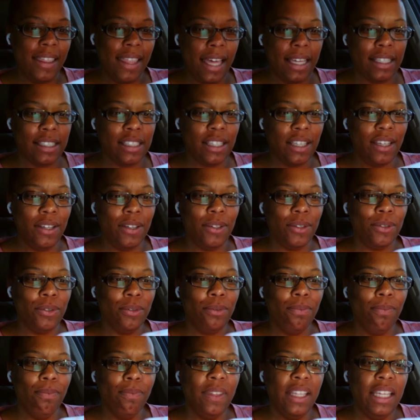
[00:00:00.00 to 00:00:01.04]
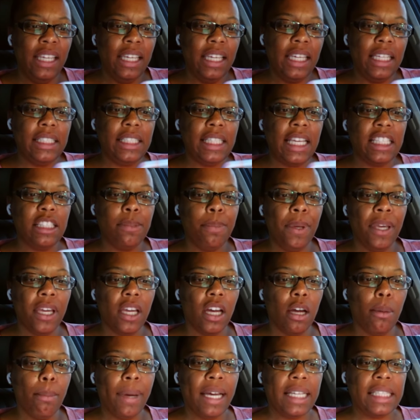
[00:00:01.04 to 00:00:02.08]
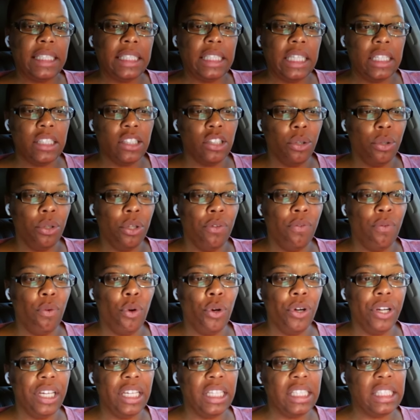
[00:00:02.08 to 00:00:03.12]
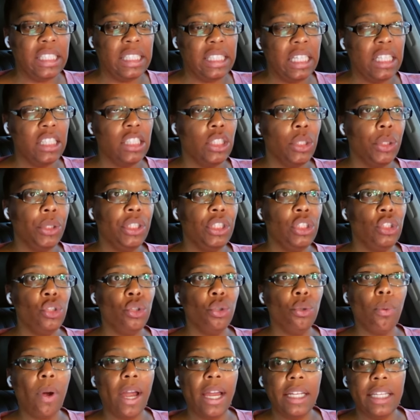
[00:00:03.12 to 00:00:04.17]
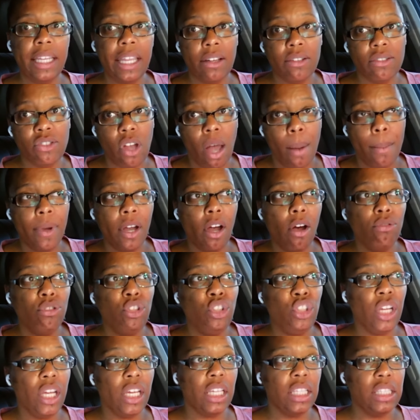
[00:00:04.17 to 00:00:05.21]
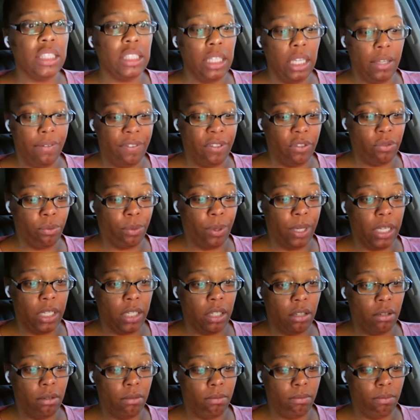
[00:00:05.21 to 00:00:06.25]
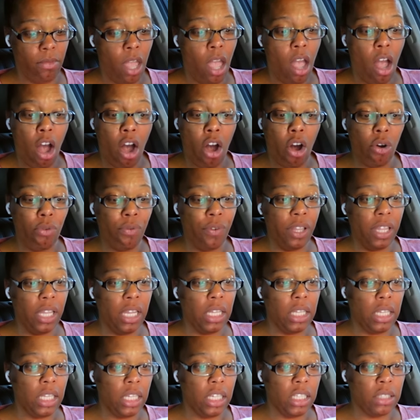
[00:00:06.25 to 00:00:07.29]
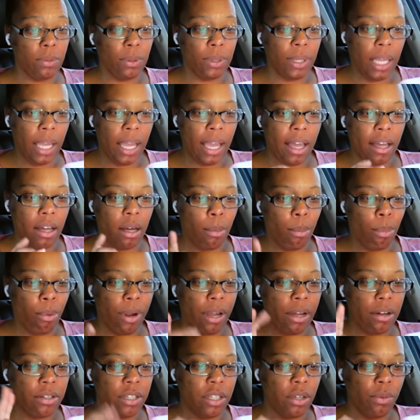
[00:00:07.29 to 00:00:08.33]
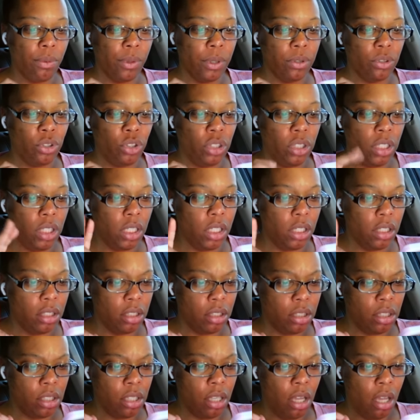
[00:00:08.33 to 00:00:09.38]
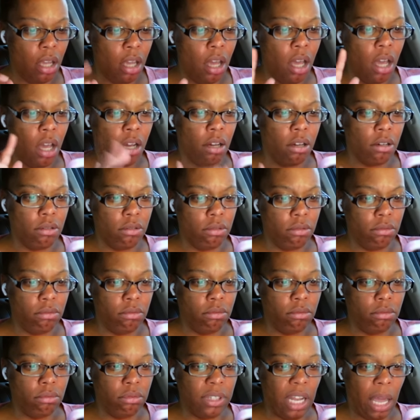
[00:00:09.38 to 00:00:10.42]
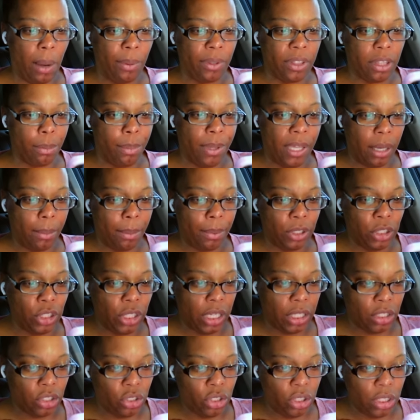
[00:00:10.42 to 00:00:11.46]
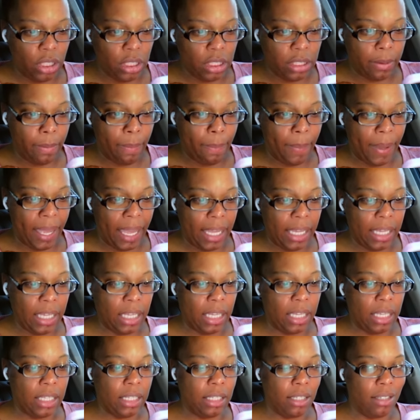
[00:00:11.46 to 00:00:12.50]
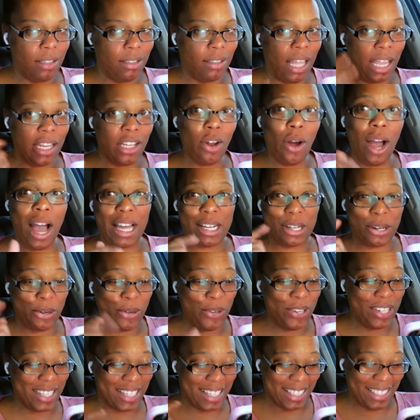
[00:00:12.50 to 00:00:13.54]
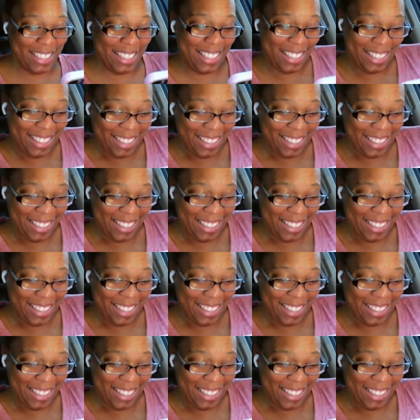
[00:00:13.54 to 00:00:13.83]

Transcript: That's cute. It says pick up by 6.34. It's 6.32 right now, so I'm going to go check and see if it's ready. Hopefully it is. What they got? A brownie, grilled cheese. Ooh, not with the pepper jack cheese and bacon. They know how to order.